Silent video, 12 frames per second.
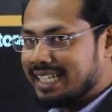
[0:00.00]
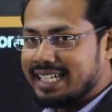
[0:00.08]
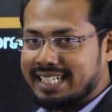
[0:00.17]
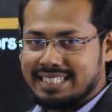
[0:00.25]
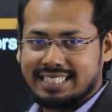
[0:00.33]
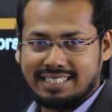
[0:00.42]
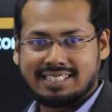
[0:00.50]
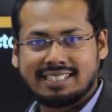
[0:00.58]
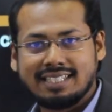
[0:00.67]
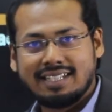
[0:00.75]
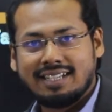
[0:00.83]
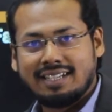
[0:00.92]
and
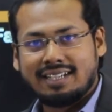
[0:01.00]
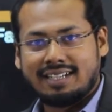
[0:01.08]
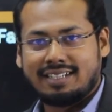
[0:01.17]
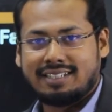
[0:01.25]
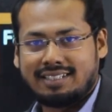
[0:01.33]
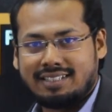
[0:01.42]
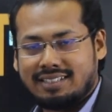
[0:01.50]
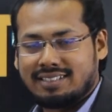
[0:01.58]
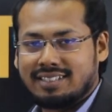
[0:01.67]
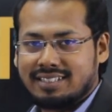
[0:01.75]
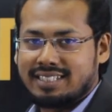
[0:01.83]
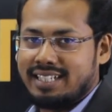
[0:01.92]
indices.
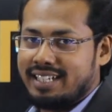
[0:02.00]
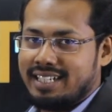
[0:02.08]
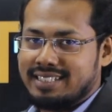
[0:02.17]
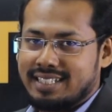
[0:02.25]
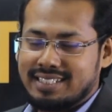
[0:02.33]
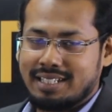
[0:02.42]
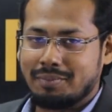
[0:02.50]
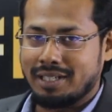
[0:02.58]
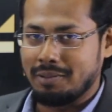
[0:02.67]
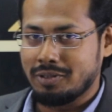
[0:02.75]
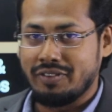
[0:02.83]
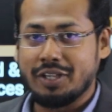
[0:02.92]
Surds and indices,
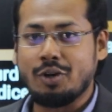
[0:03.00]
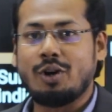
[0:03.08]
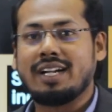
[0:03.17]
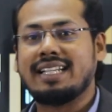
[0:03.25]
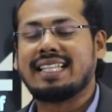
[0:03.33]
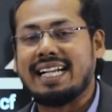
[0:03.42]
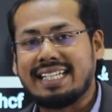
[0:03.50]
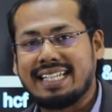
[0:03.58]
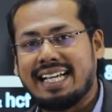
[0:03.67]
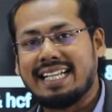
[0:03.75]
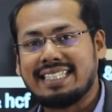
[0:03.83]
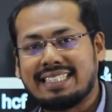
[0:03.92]
sometimes we call that
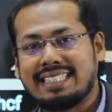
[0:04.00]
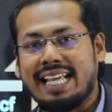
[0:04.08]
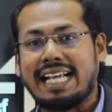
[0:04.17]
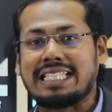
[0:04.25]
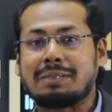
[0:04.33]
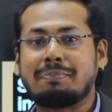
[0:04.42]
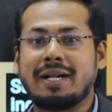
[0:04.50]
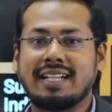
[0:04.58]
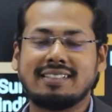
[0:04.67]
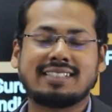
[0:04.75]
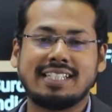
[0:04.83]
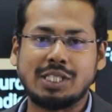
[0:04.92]
as
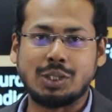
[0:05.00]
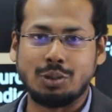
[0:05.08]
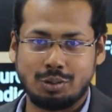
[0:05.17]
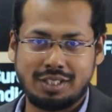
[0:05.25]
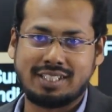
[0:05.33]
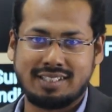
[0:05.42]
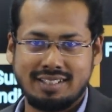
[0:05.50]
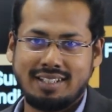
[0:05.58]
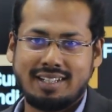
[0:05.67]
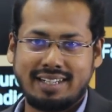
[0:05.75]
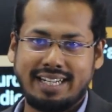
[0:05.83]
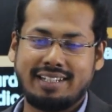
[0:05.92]
exponents and roots,
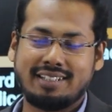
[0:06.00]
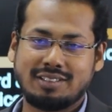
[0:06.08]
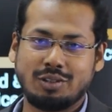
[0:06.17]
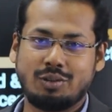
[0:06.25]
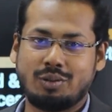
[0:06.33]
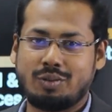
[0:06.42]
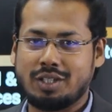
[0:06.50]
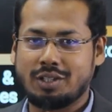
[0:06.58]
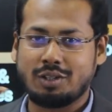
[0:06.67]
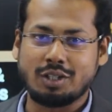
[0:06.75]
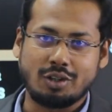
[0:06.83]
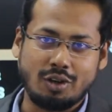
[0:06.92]
right? So what
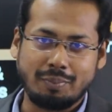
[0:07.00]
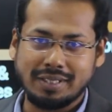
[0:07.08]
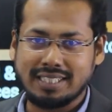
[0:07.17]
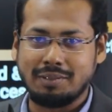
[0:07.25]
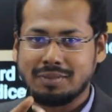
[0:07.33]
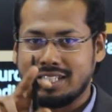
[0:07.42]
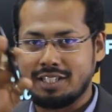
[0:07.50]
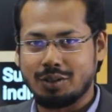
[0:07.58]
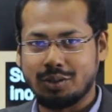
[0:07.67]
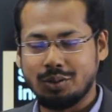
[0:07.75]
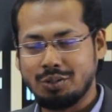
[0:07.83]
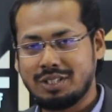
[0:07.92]
are all the topics comes under
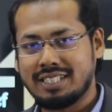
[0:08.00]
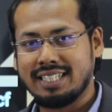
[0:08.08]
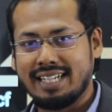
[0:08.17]
root